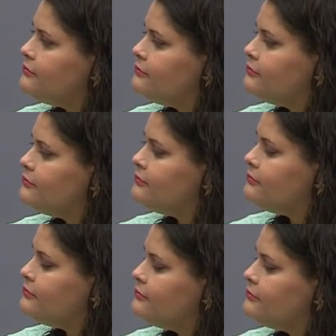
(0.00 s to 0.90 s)

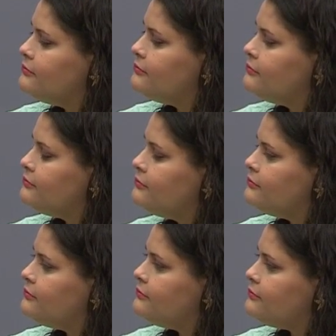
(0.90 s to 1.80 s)

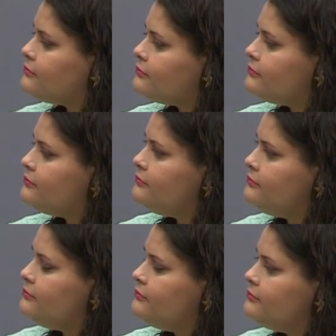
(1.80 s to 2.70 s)

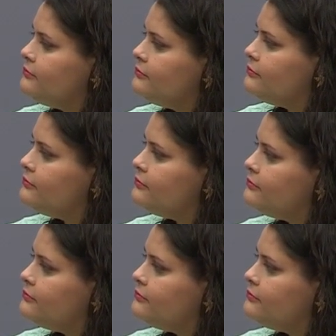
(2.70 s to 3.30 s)
[no speech]